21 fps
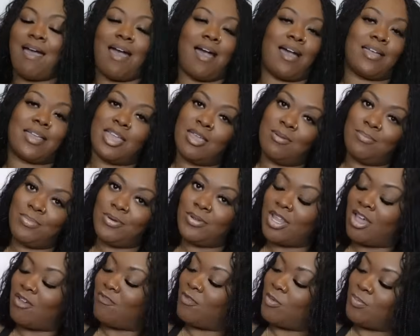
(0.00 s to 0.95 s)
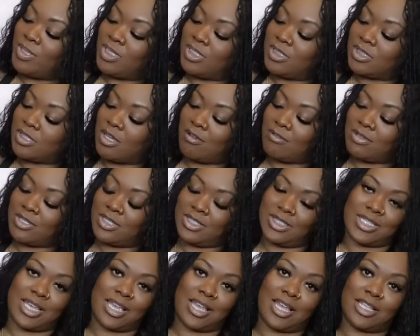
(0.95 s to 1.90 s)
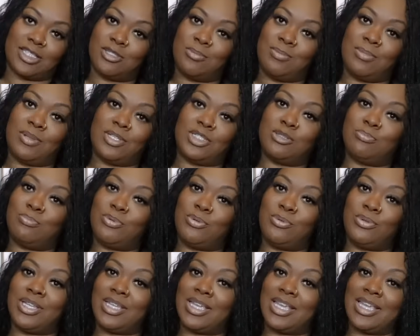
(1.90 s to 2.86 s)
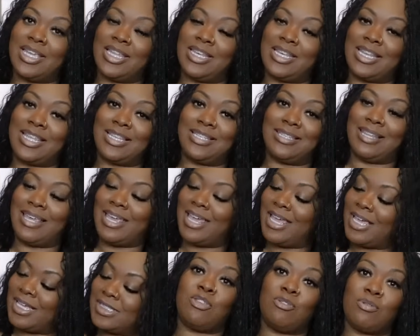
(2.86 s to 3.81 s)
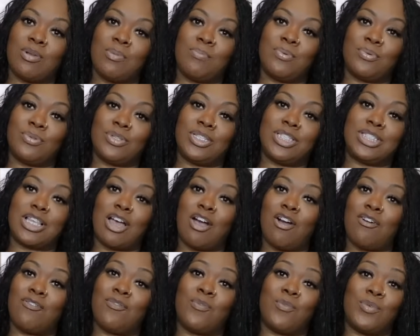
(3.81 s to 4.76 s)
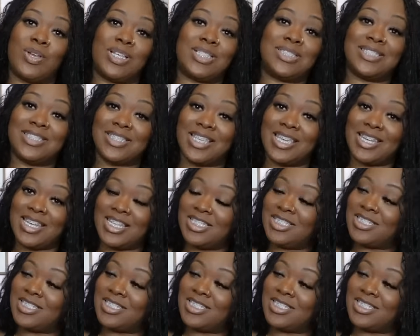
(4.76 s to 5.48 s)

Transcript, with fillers: I can't pull off a mini skirt because I got too much booty and legs. You can pull these off with skinny